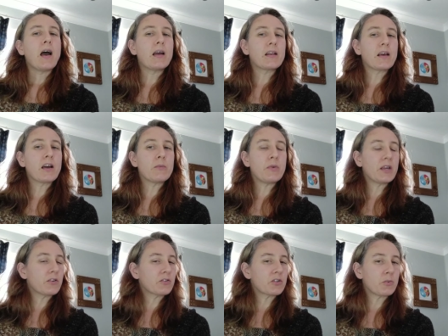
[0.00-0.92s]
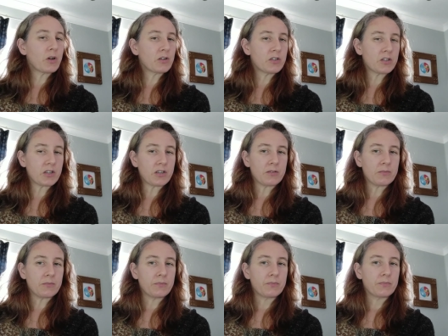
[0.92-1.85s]
And I began to wonder
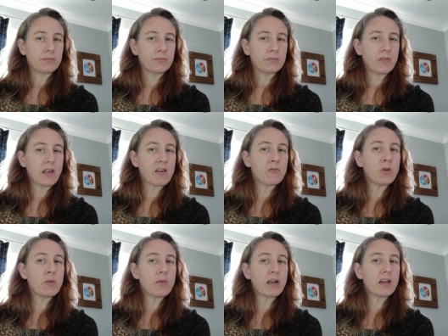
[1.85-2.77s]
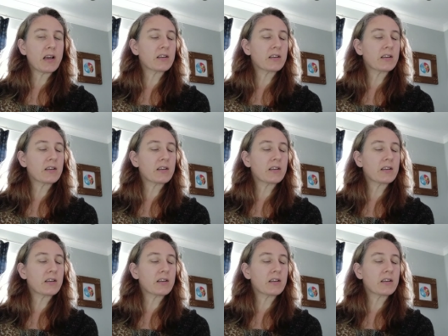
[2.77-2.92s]
if we might